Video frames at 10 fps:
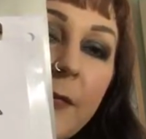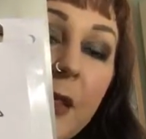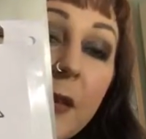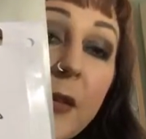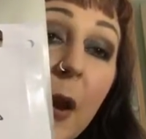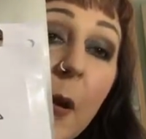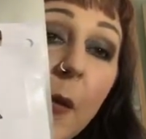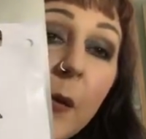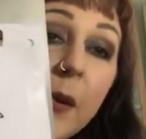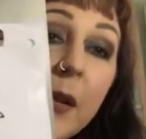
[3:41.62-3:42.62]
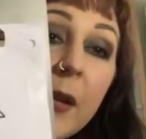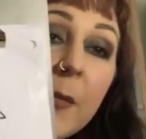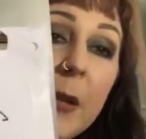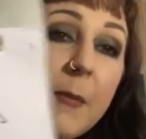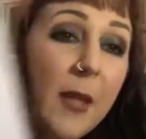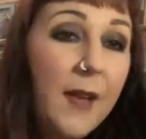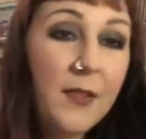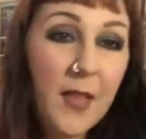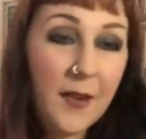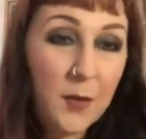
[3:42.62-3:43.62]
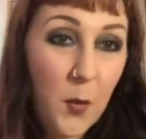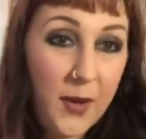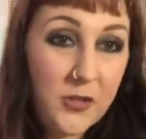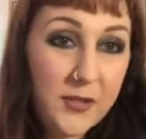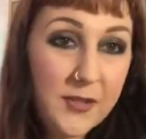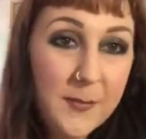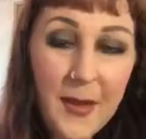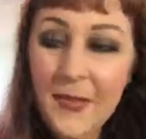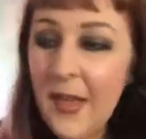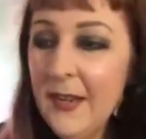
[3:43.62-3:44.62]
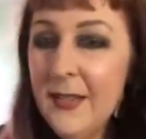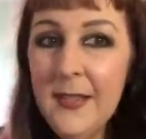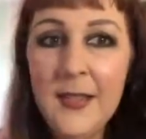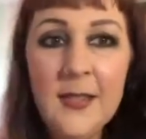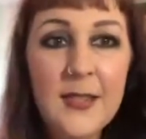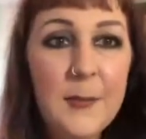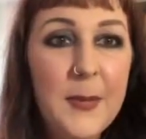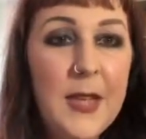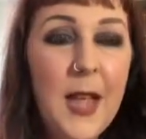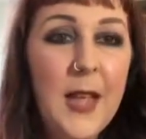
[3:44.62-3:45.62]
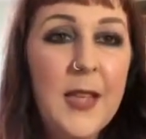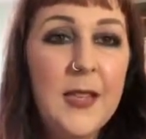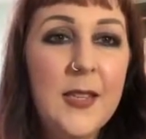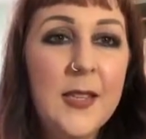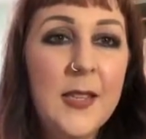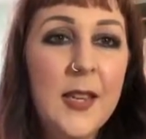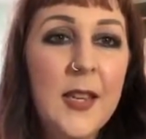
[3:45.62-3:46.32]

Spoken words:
So people have a lot of questions about that assist because